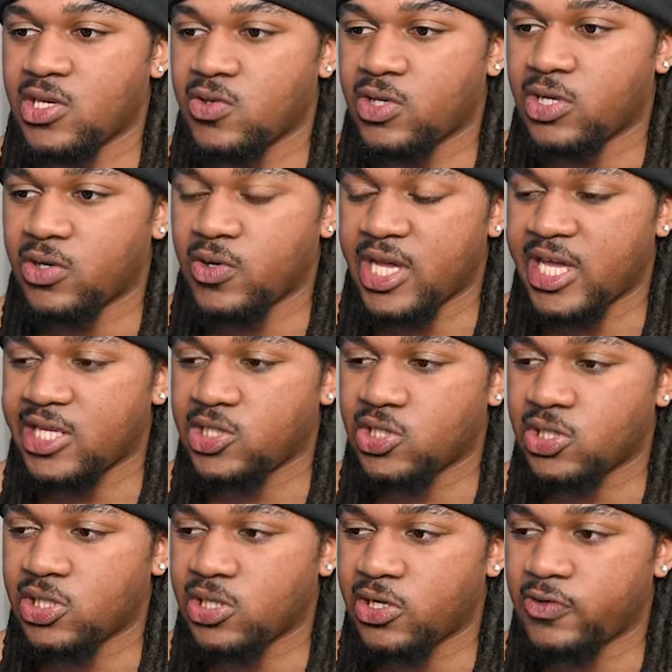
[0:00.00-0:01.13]
you know,
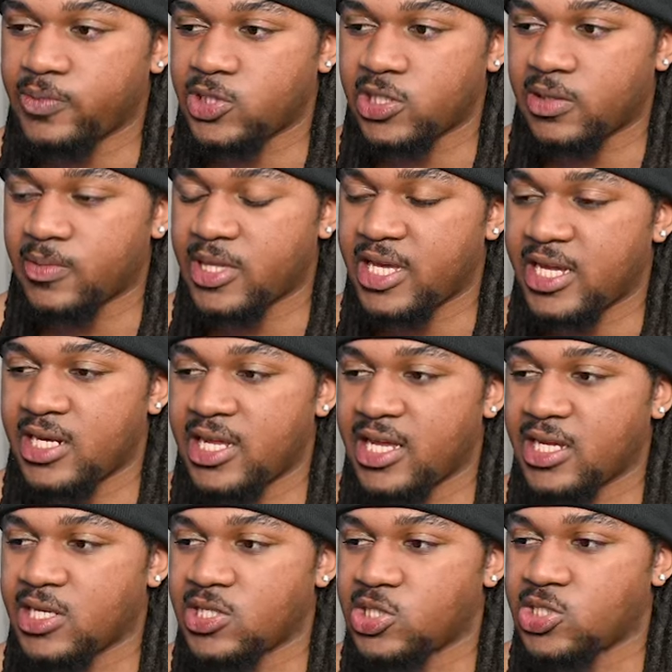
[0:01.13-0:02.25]
Angela hopes that
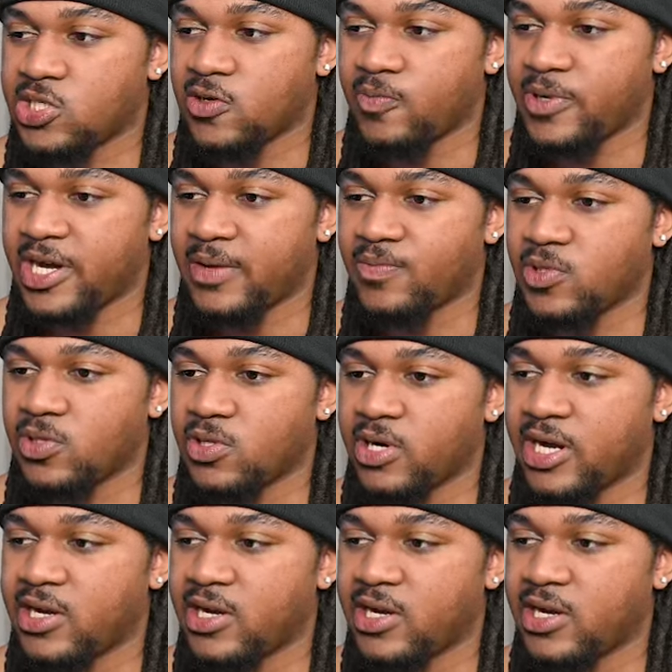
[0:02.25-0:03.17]
deck is still popular.